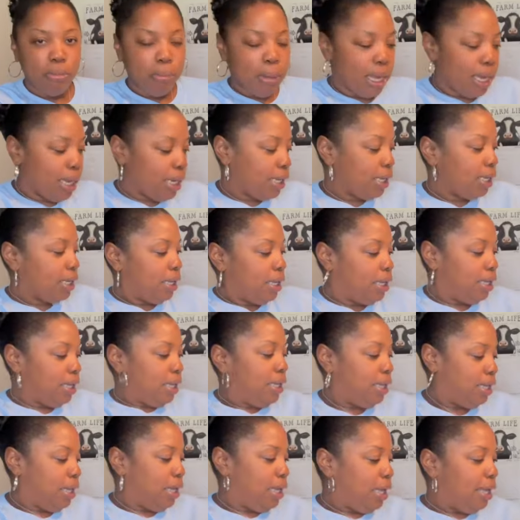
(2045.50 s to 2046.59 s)
made it.
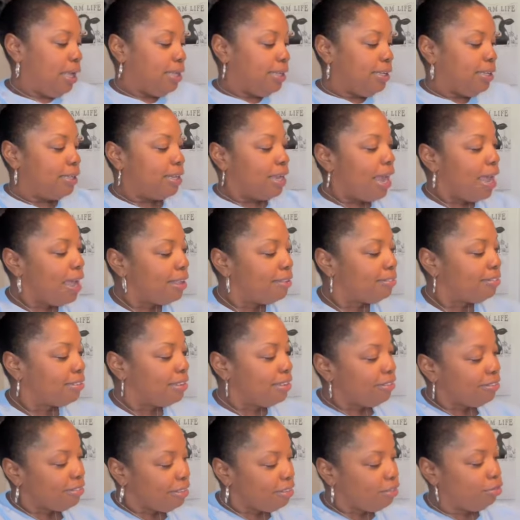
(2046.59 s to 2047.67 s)
Yes,
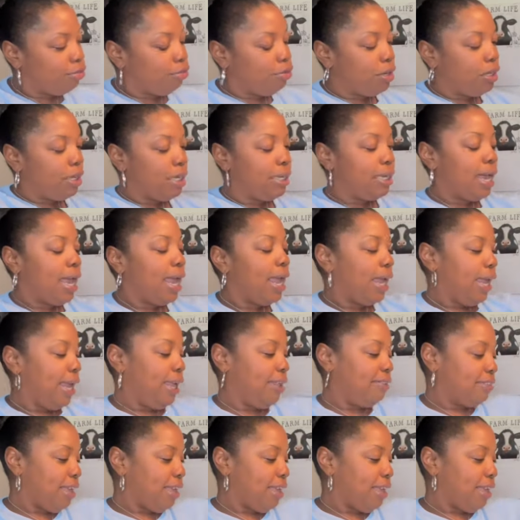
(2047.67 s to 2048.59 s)
this is really nice.